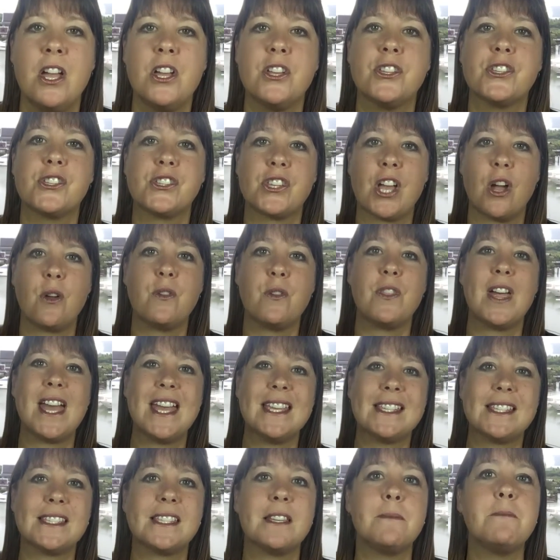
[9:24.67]
So
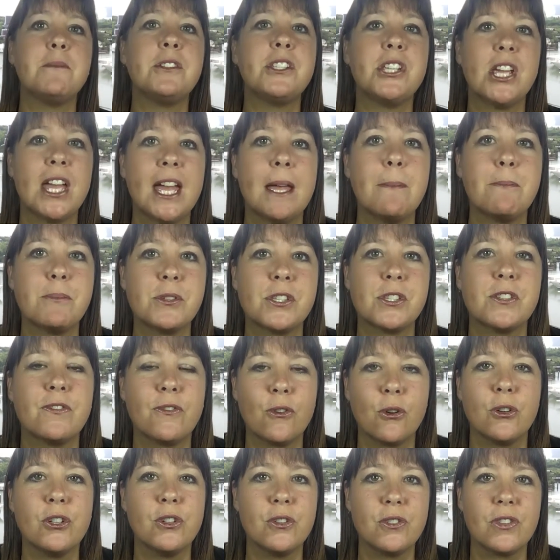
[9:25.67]
there's some tips
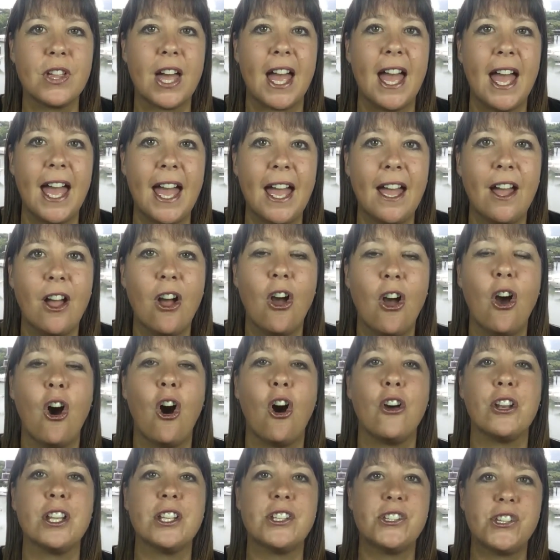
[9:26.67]
for you there
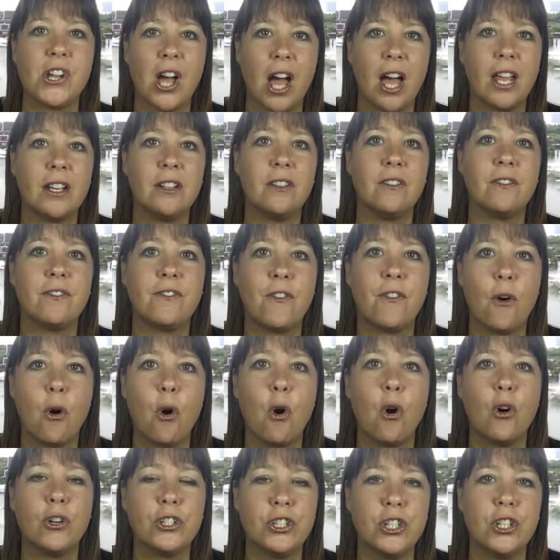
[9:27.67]
on a
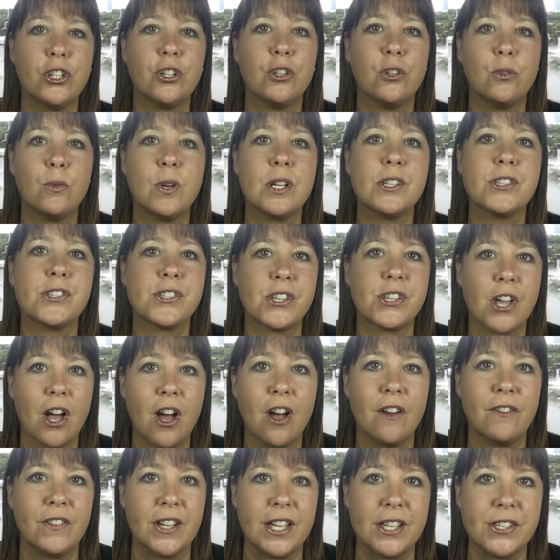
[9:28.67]
done-for-you
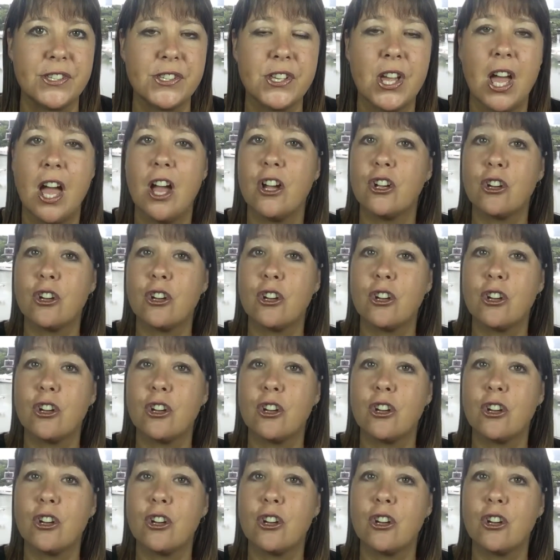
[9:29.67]
service.